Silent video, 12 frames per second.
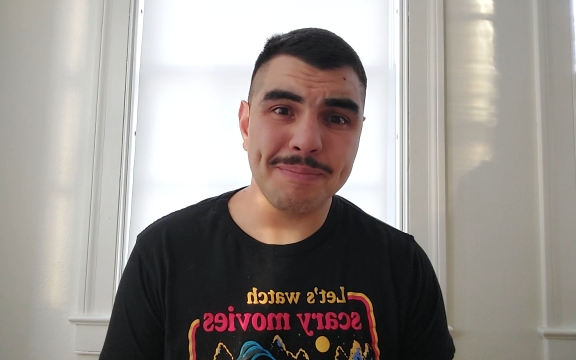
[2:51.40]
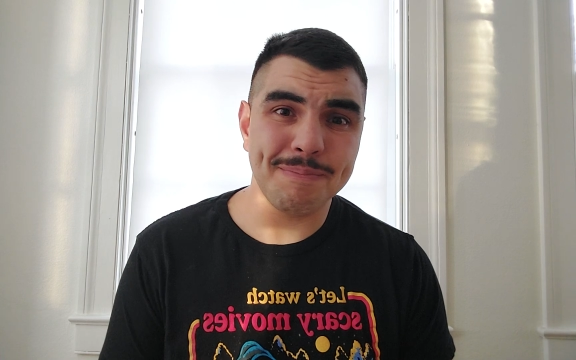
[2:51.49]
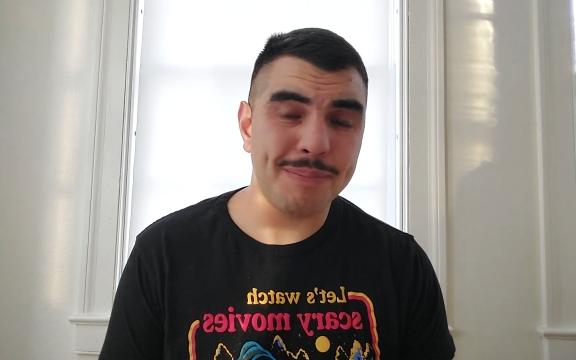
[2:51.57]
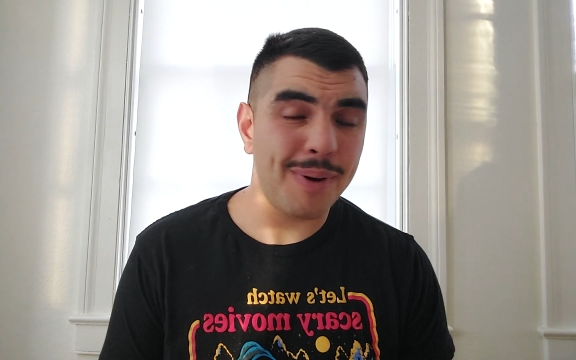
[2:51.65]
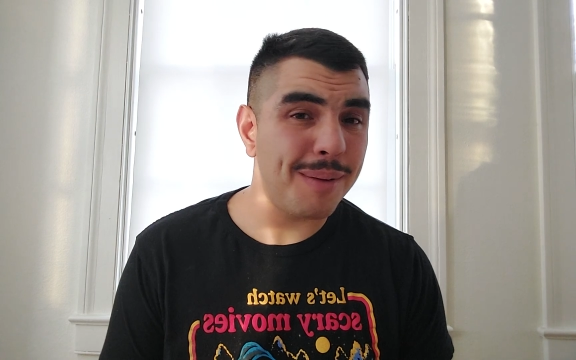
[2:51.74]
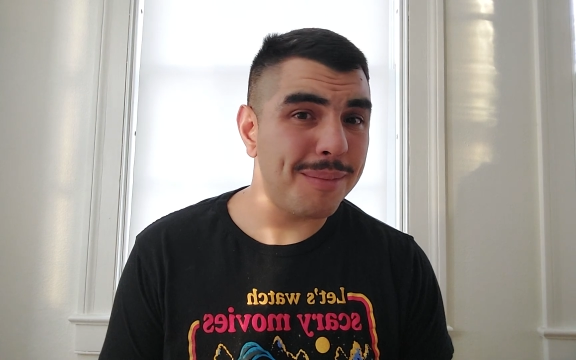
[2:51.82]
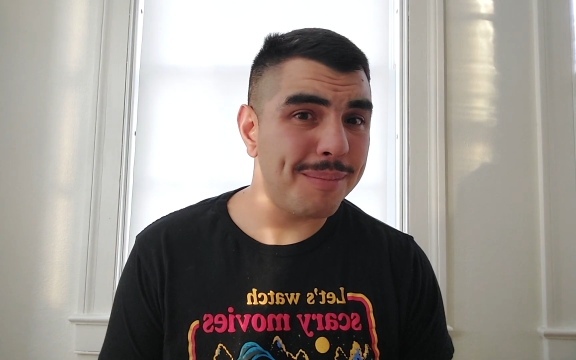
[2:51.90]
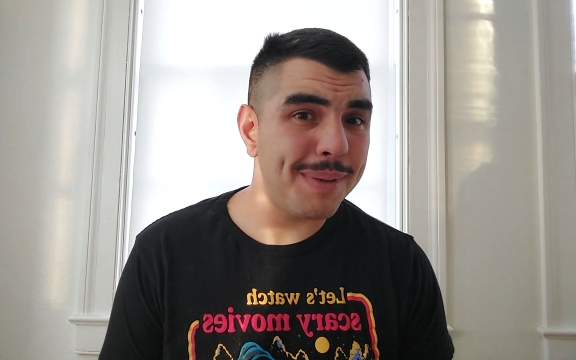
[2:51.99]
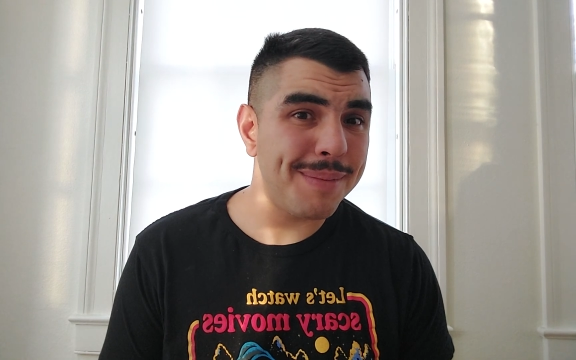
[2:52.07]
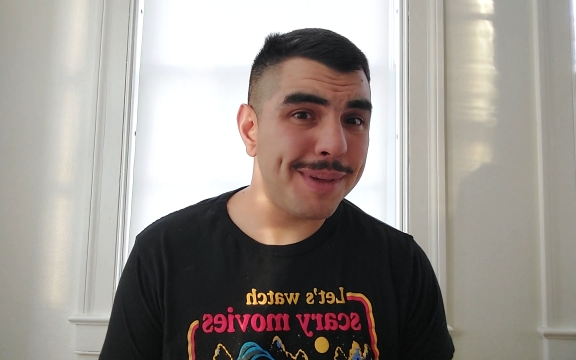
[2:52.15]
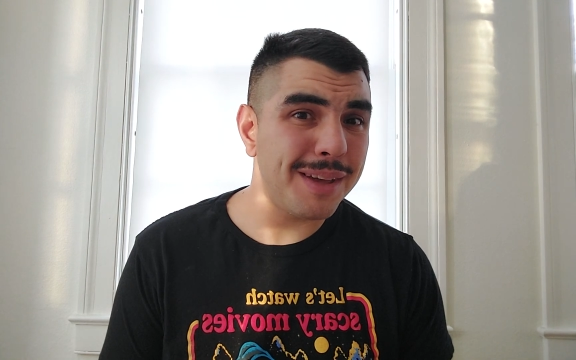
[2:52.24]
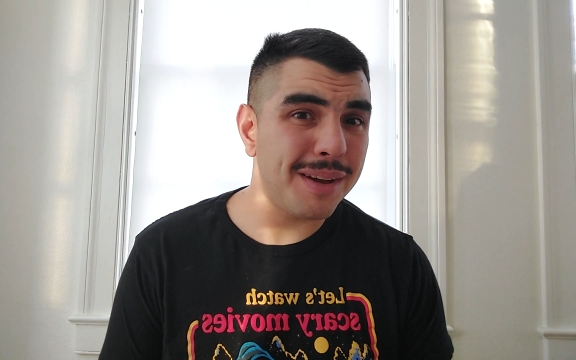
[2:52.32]
probably
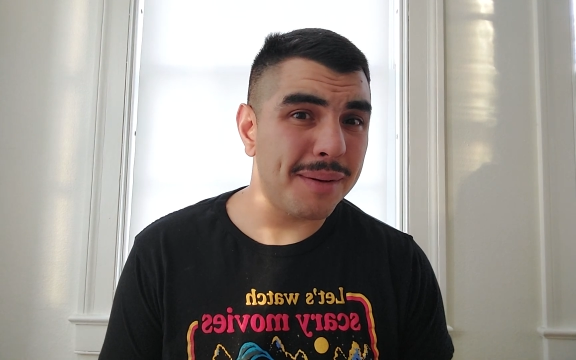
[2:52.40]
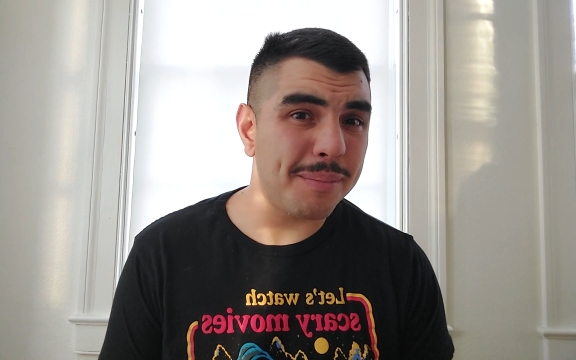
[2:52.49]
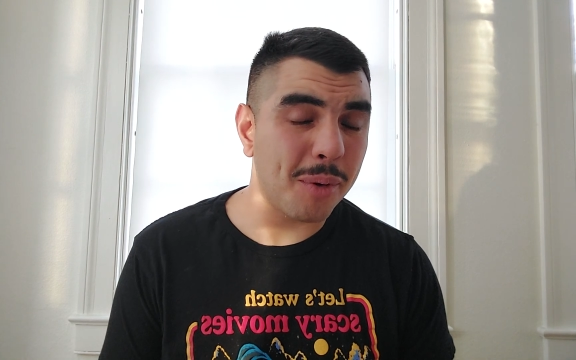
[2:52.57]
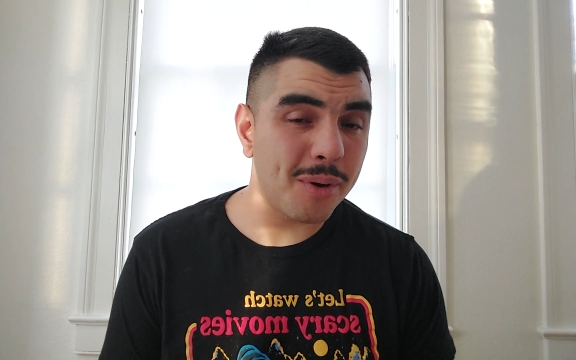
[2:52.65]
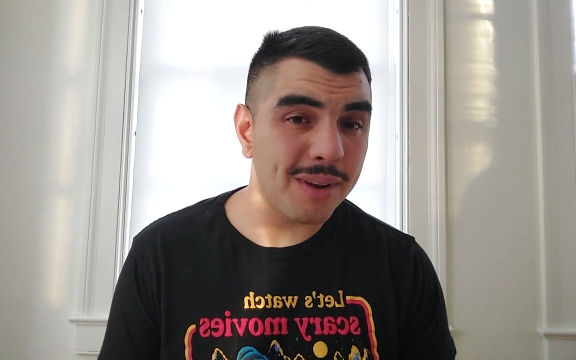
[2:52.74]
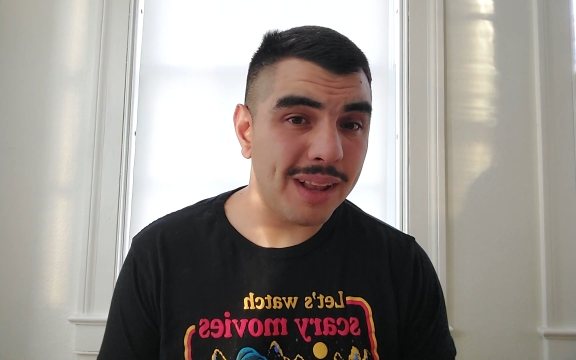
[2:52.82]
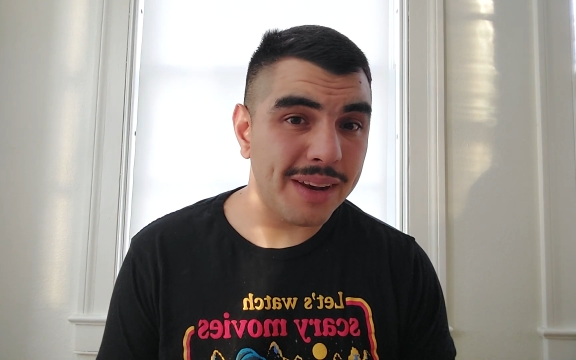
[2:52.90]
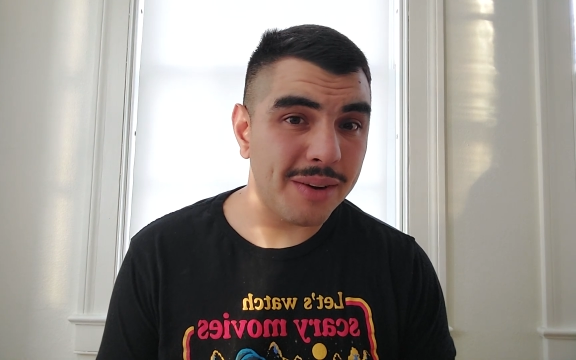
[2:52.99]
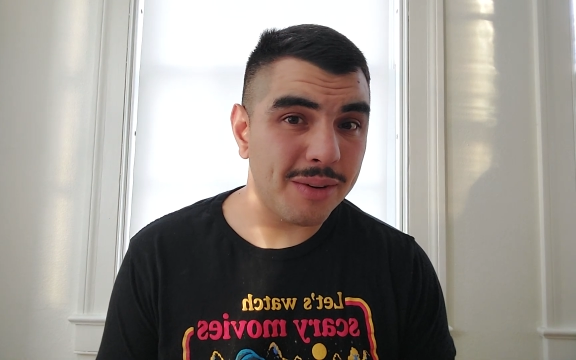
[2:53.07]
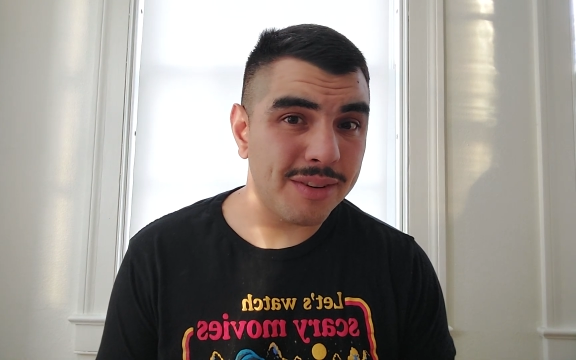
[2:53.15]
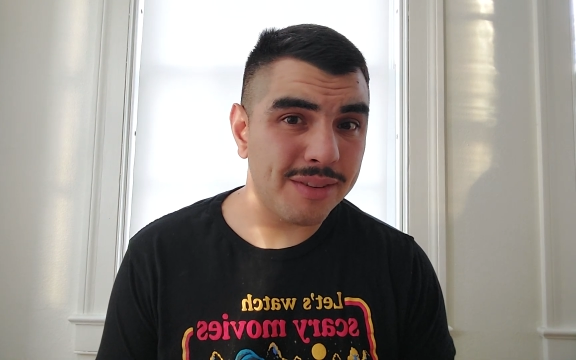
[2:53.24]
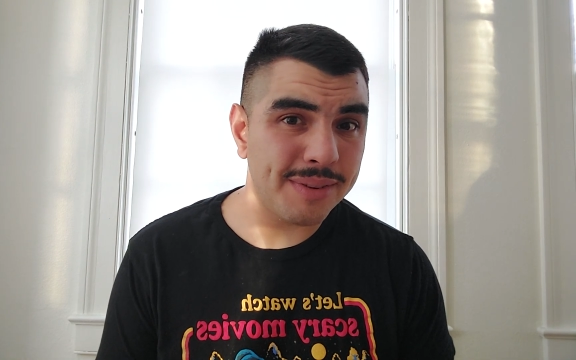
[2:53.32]
maybe a borderline
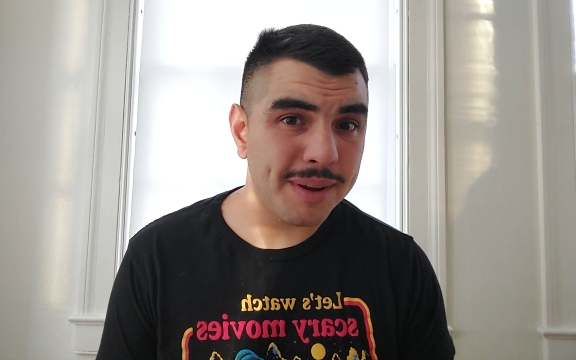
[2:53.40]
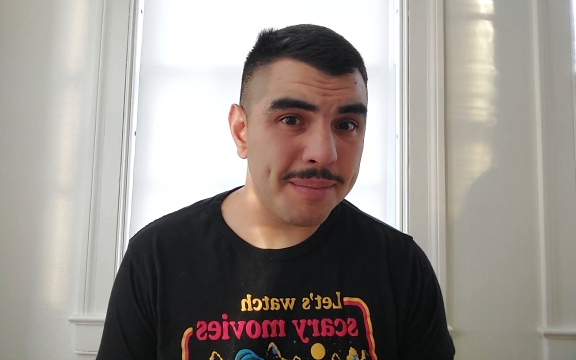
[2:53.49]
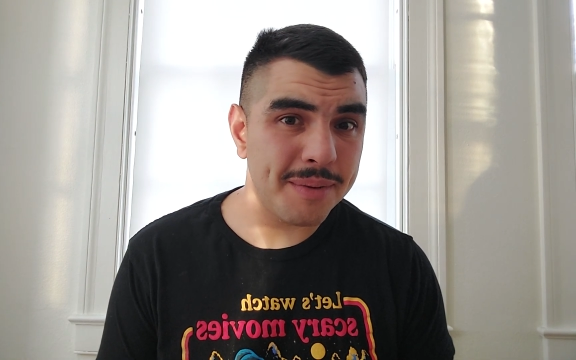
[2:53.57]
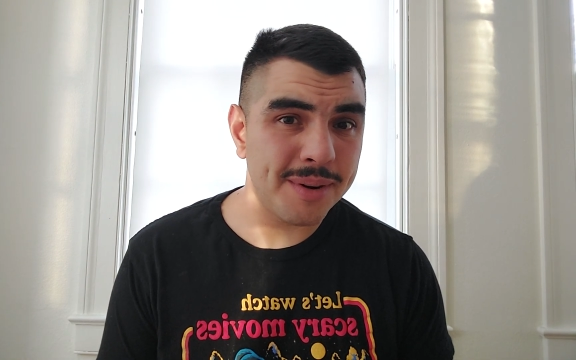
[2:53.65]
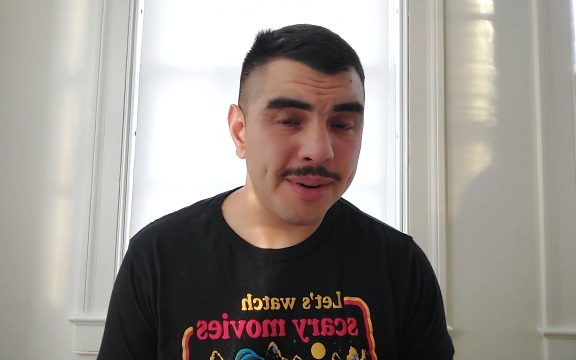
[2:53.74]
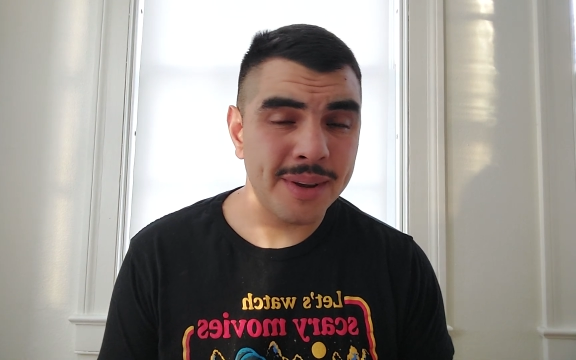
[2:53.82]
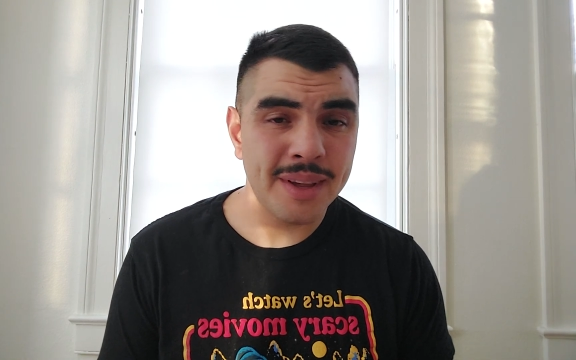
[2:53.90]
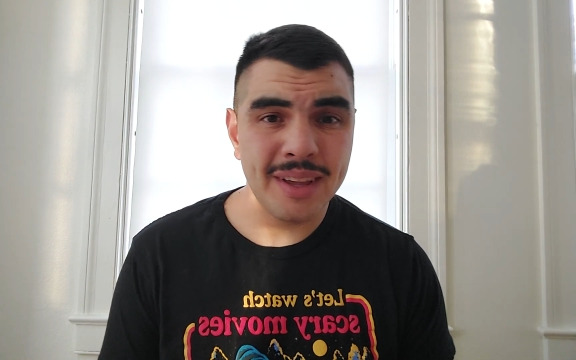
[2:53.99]
Hall of Famer.